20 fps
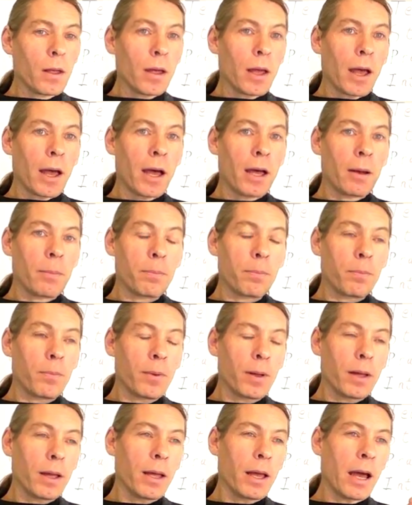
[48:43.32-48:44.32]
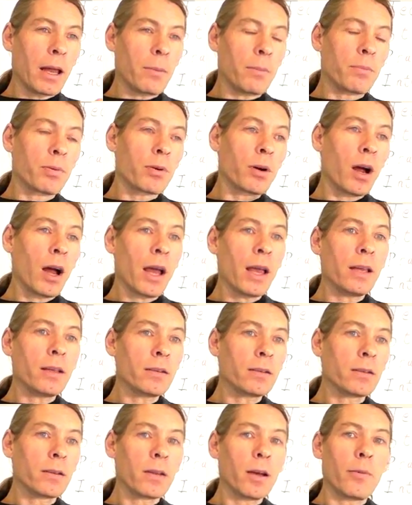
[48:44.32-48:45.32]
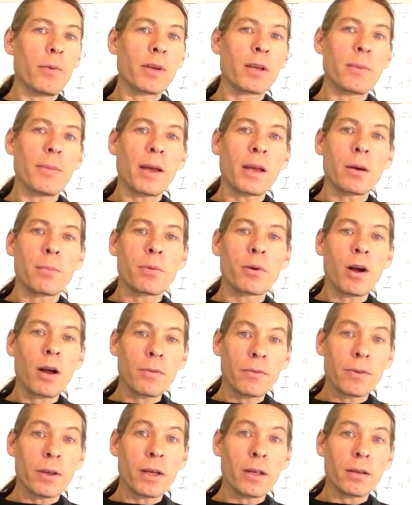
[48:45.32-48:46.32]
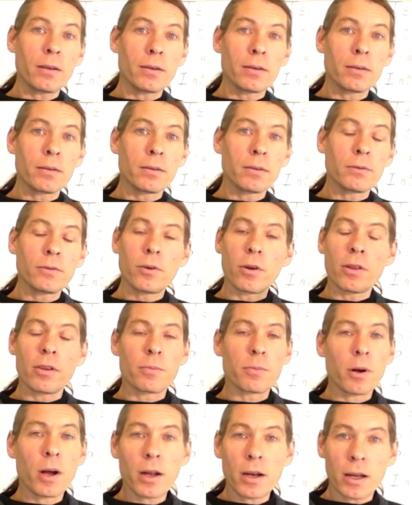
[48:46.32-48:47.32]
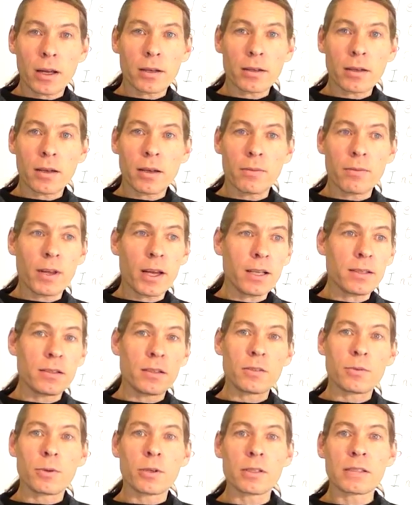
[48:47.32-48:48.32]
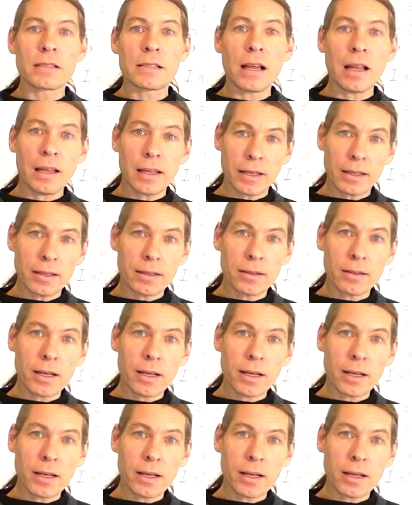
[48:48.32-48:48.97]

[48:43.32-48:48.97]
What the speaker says: at a price that we can make a profit for this product. And if yes, it's worth selling.